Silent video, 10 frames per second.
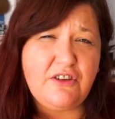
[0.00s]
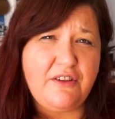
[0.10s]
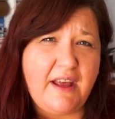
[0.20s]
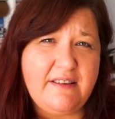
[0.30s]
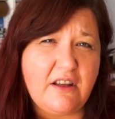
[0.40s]
So
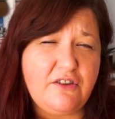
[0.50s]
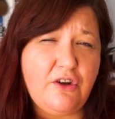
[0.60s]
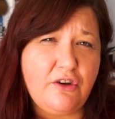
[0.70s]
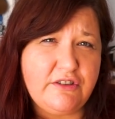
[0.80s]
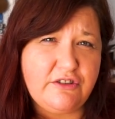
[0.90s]
that's a
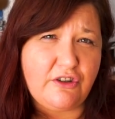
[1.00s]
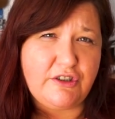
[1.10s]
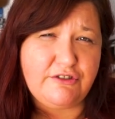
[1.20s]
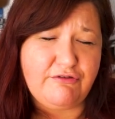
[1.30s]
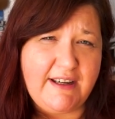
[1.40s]
nice
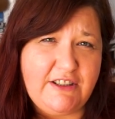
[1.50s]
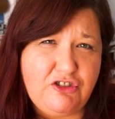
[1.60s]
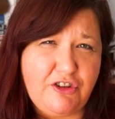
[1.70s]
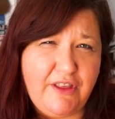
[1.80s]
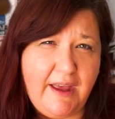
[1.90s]
size
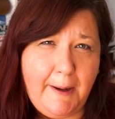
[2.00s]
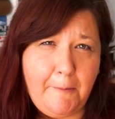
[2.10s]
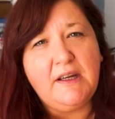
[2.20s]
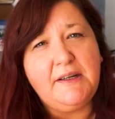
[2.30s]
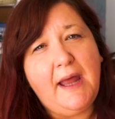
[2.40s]
range there.
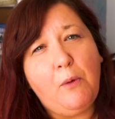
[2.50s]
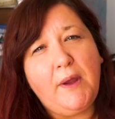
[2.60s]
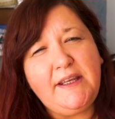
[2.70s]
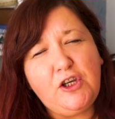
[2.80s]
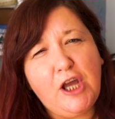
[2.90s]
Now
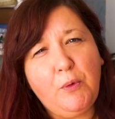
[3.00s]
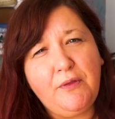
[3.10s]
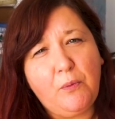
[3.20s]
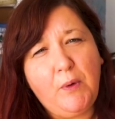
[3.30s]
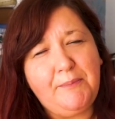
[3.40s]
when you go
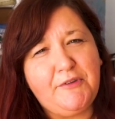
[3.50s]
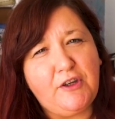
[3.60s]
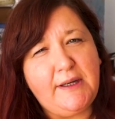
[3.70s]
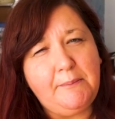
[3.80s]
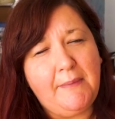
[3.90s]
on the
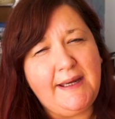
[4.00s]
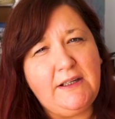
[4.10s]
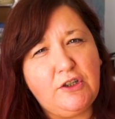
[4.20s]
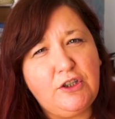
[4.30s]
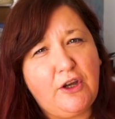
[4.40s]
website it may
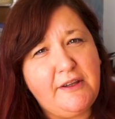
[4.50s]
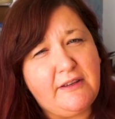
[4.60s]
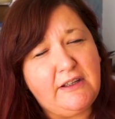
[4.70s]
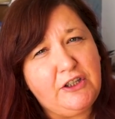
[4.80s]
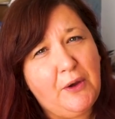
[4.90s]
look like
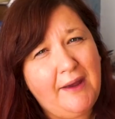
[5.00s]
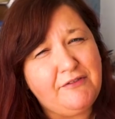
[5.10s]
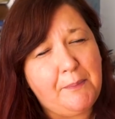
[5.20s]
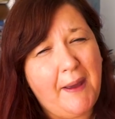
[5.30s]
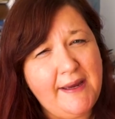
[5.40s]
that you have
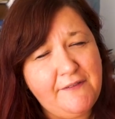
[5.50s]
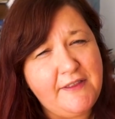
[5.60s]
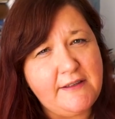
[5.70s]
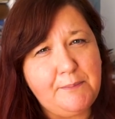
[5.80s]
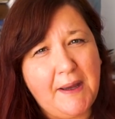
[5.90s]
to pay for
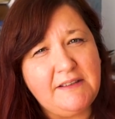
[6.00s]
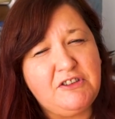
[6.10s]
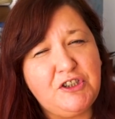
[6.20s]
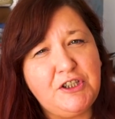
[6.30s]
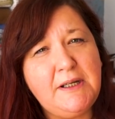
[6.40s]
this
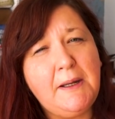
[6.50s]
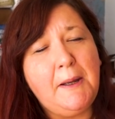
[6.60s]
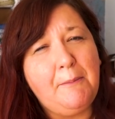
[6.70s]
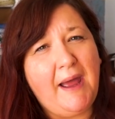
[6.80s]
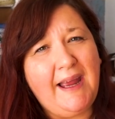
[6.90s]
pattern
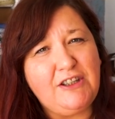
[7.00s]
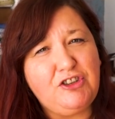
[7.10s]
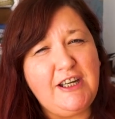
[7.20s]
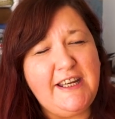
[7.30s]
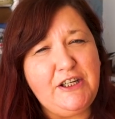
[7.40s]
but
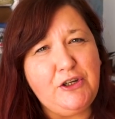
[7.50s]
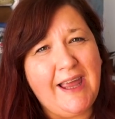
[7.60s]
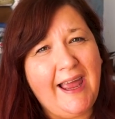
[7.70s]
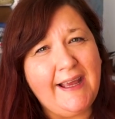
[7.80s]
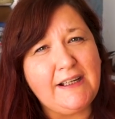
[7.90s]
actually you
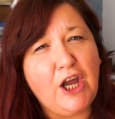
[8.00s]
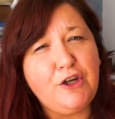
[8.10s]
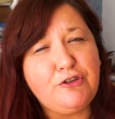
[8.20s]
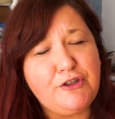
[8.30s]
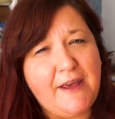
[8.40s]
can
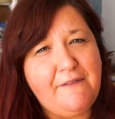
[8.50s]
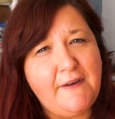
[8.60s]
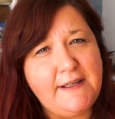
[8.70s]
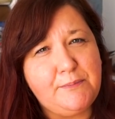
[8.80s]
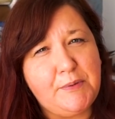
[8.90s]
go to their
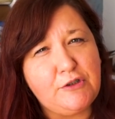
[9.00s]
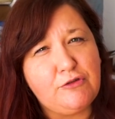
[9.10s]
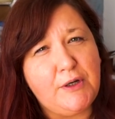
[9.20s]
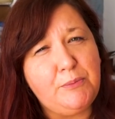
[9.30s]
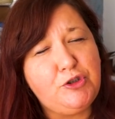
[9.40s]
Facebook
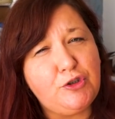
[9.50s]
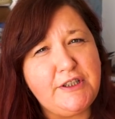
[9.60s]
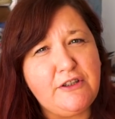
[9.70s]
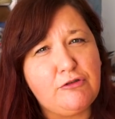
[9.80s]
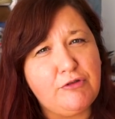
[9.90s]
group,
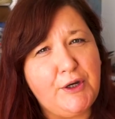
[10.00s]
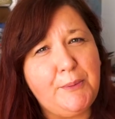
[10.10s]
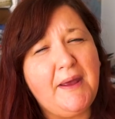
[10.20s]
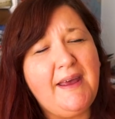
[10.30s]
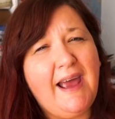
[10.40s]
join the
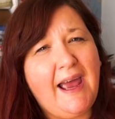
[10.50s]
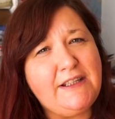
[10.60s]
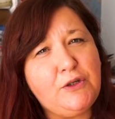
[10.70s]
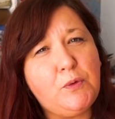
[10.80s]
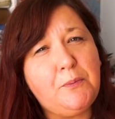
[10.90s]
group
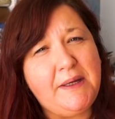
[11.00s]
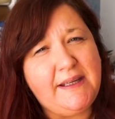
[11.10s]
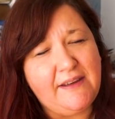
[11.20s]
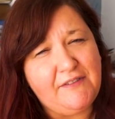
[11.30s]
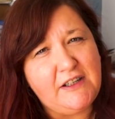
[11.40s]
and you will be
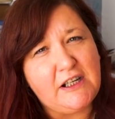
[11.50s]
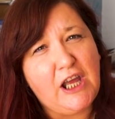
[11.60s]
given a